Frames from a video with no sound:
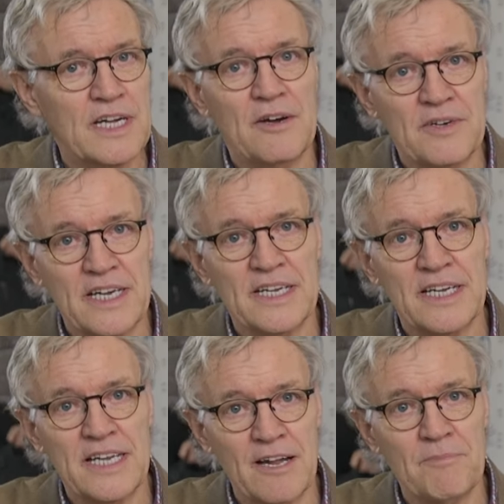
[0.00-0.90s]
How can
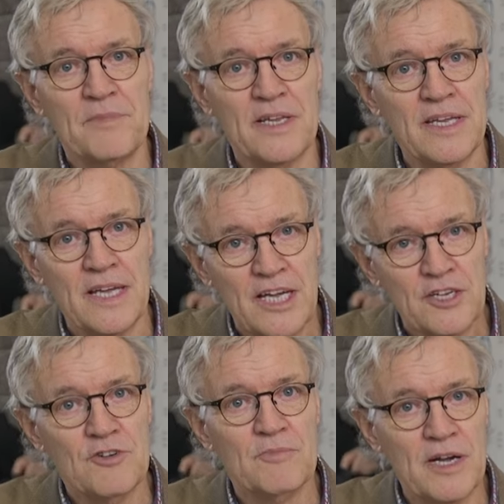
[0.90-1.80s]
it help me
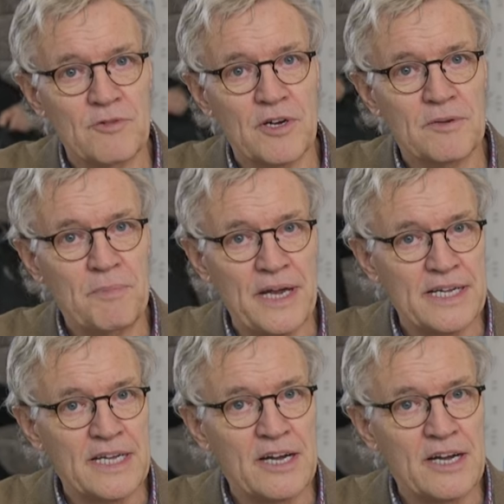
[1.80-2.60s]
do my work better?